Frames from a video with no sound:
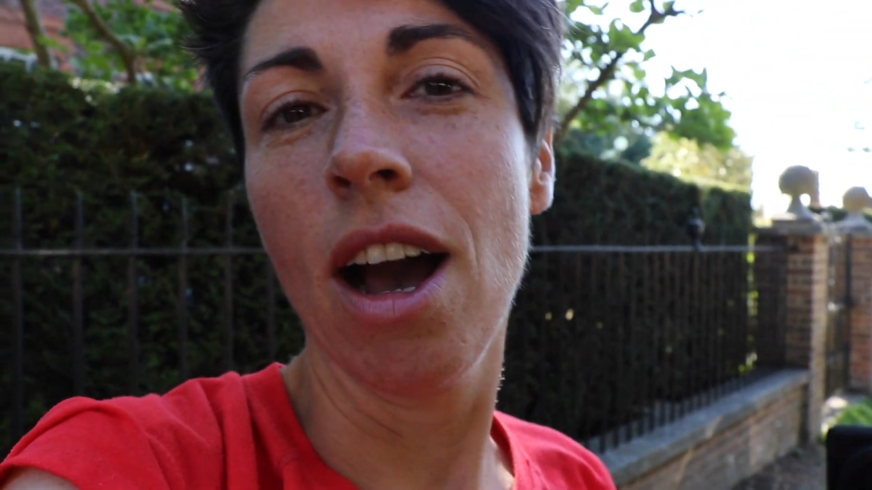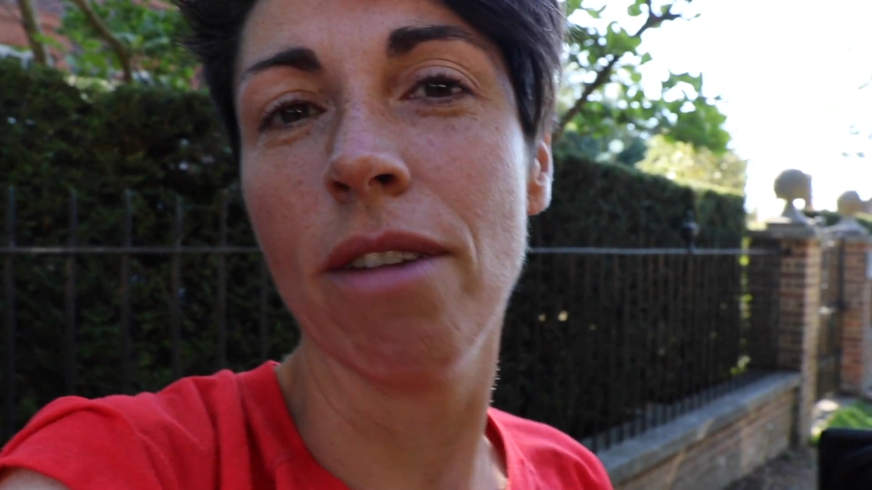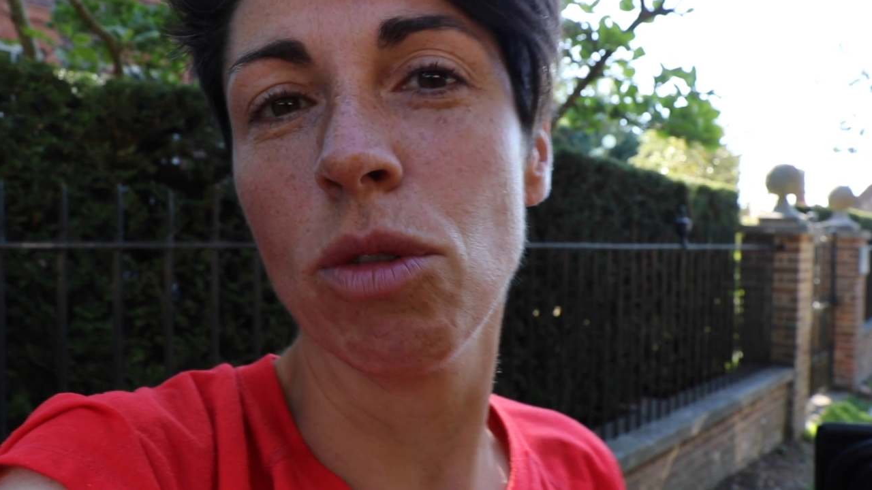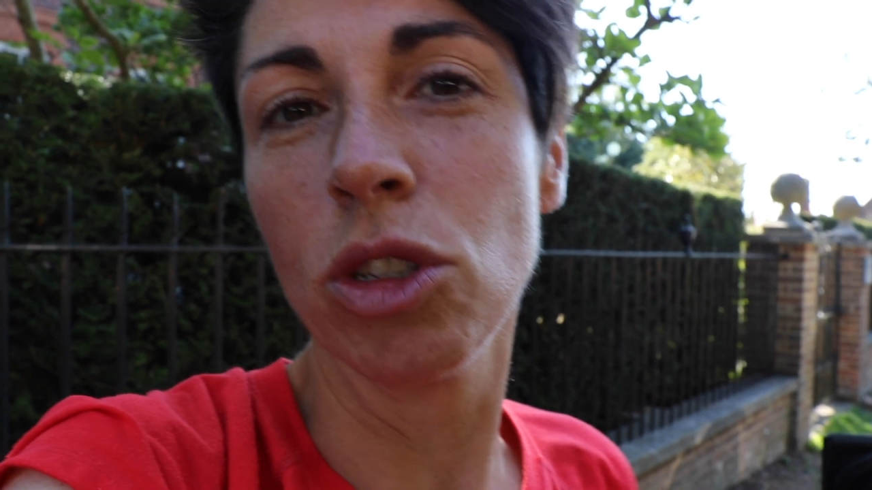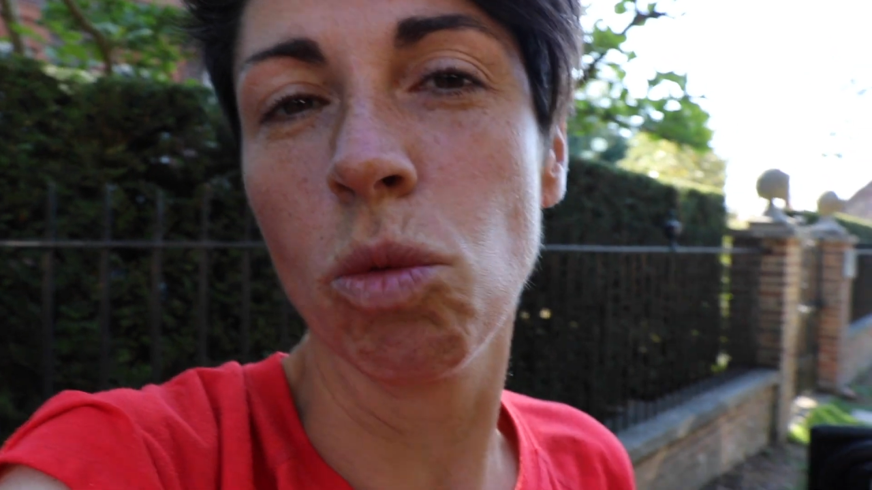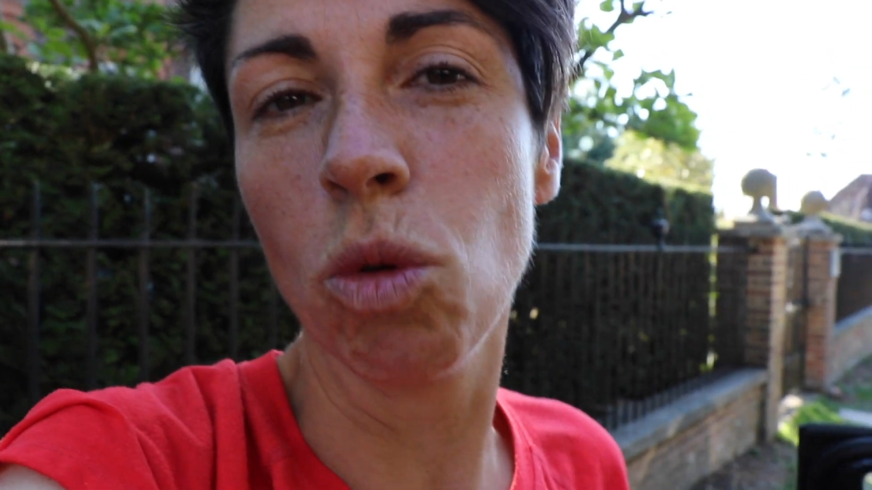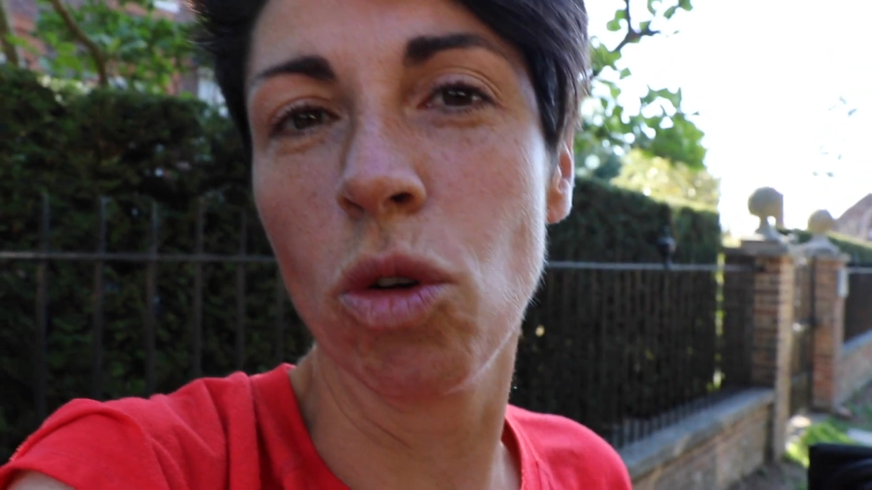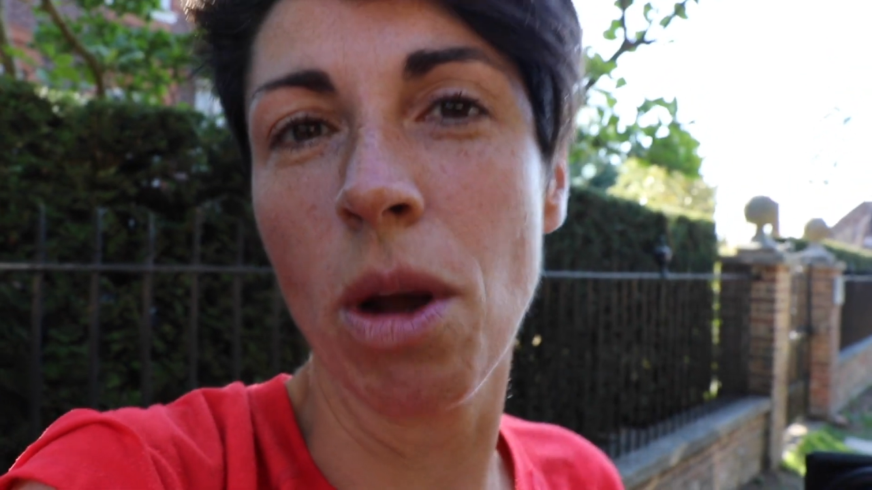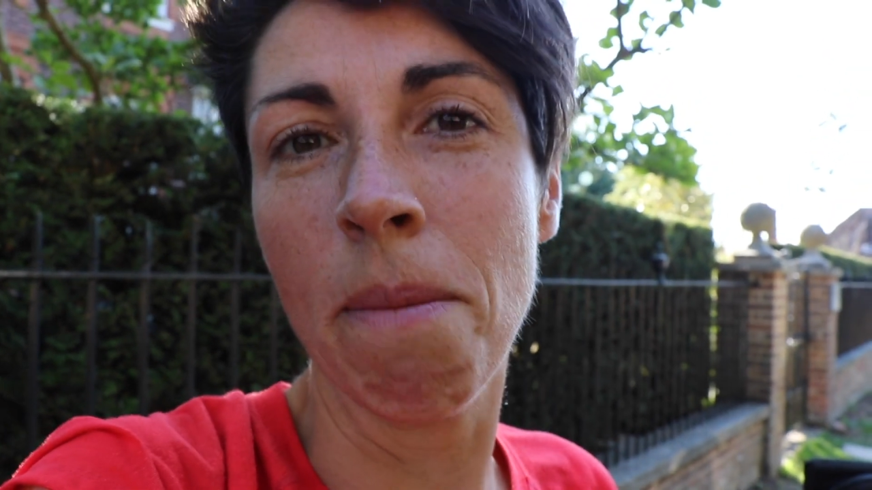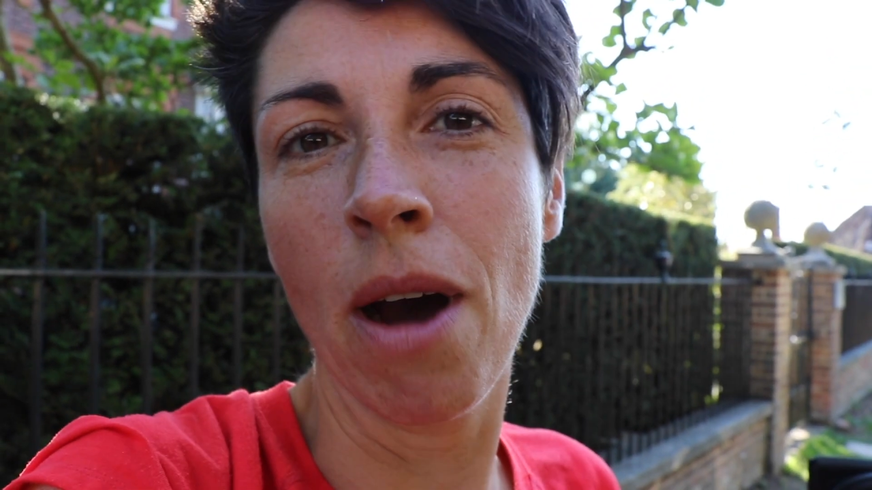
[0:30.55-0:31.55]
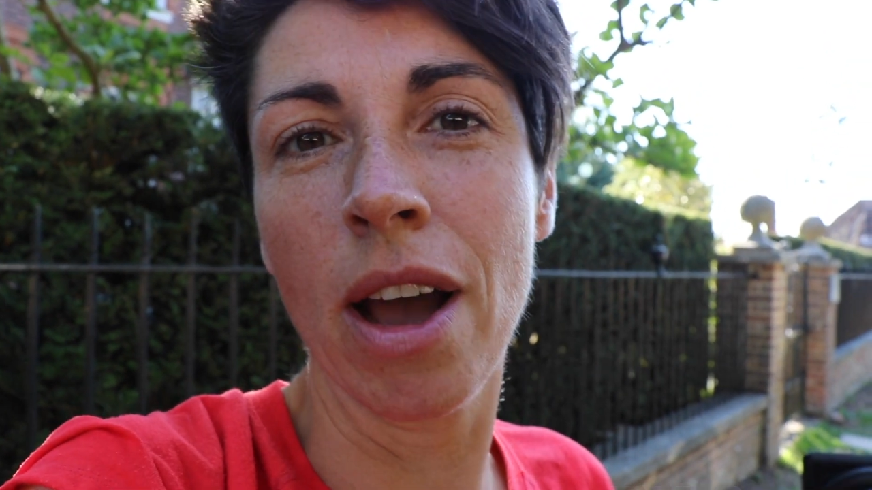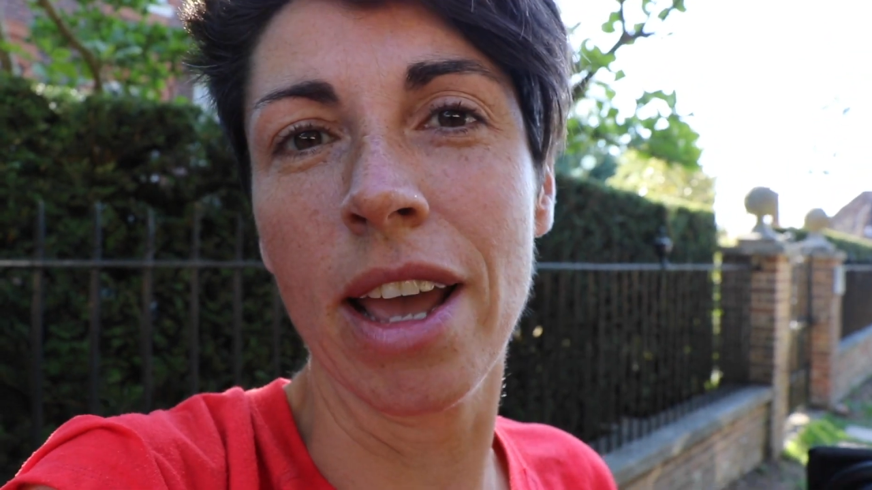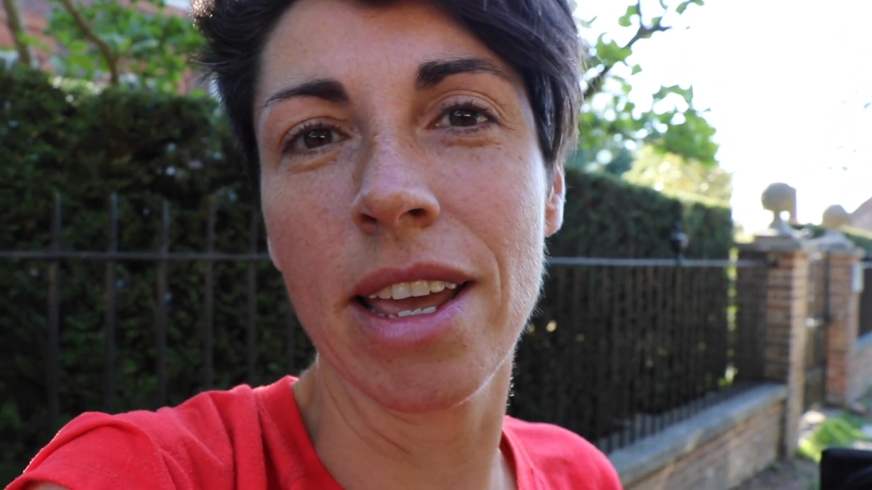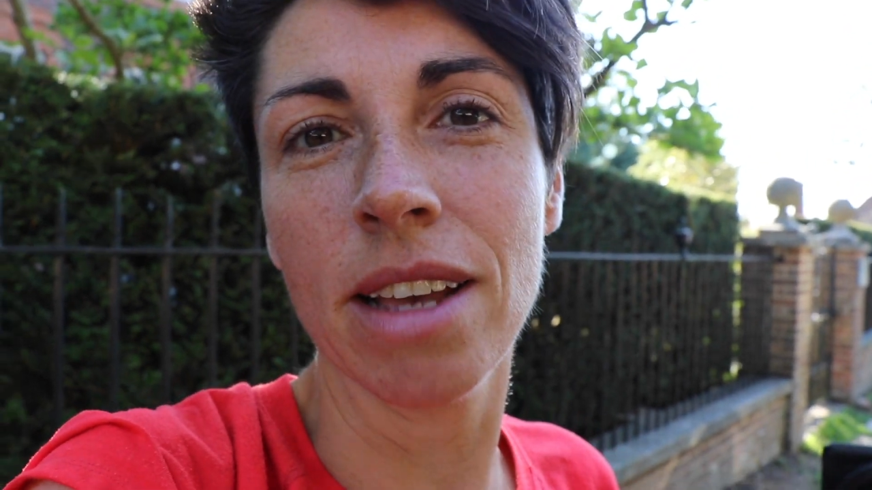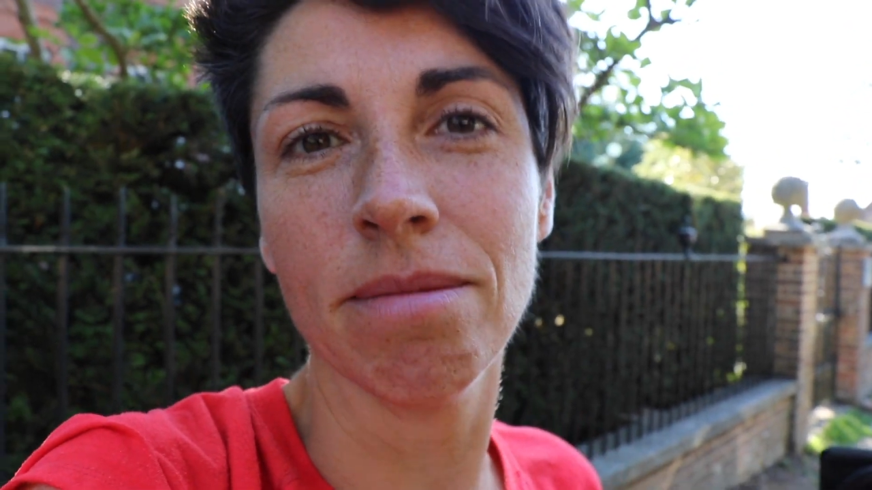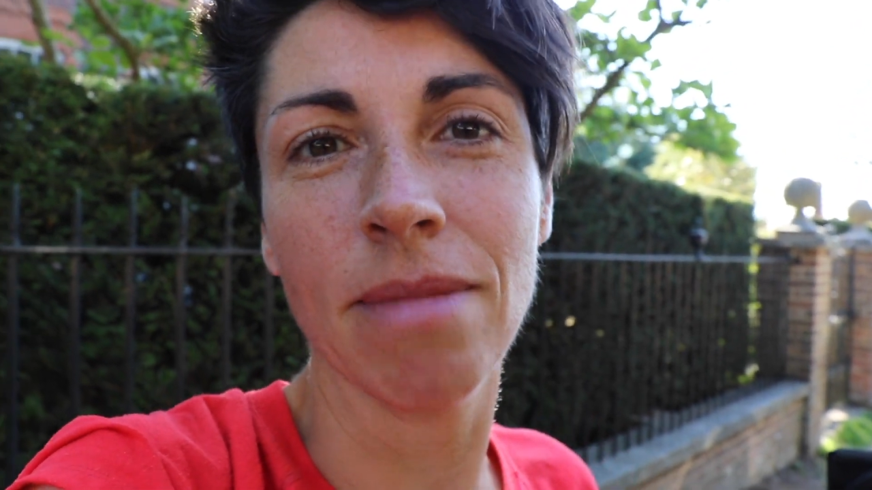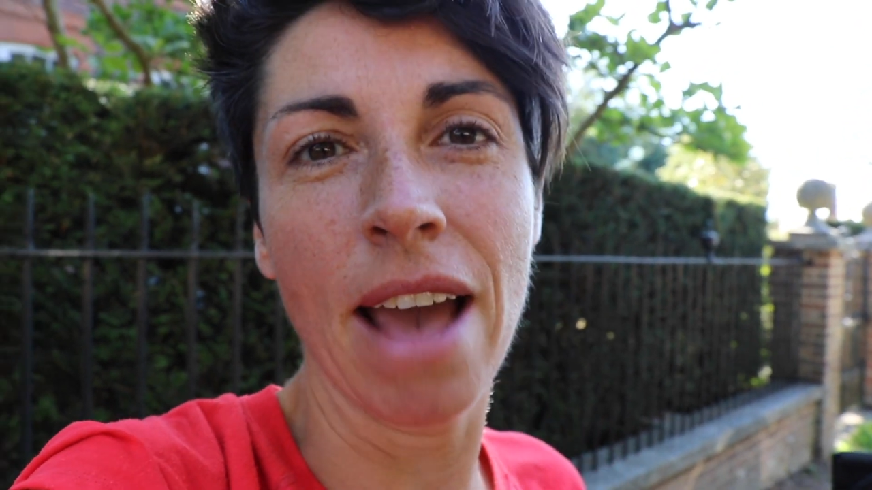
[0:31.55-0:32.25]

I've always worn my